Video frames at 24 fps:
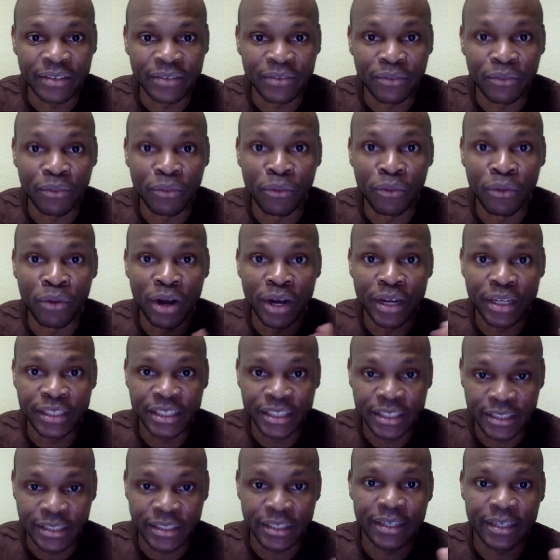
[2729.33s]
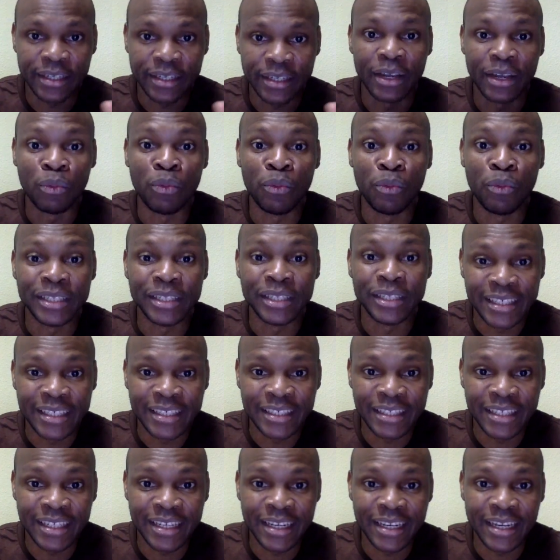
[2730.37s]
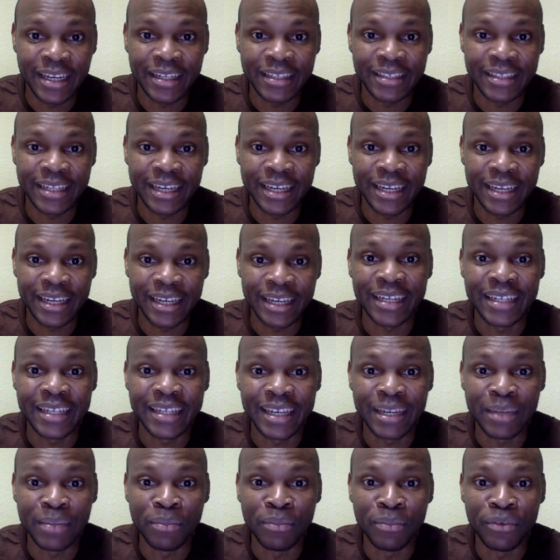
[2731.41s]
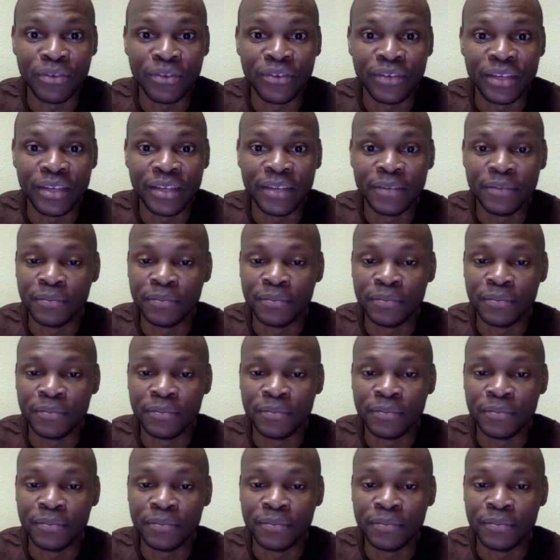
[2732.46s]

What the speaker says: watched and witnessed the Titanic movie,